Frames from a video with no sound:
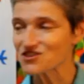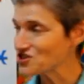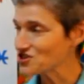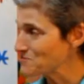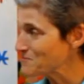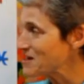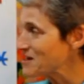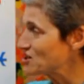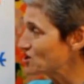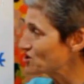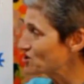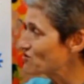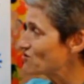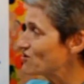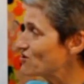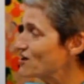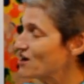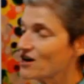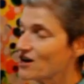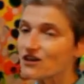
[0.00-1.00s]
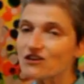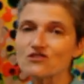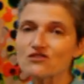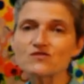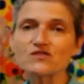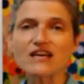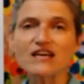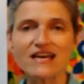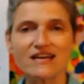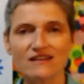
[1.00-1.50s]
Just make sure
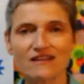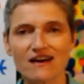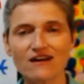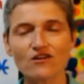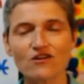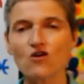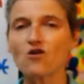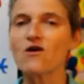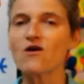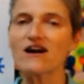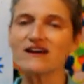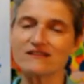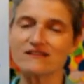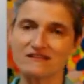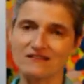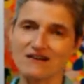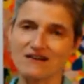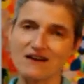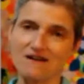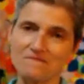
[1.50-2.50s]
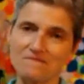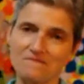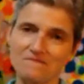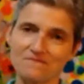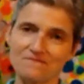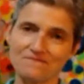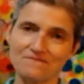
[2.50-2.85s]
you take that quiet time.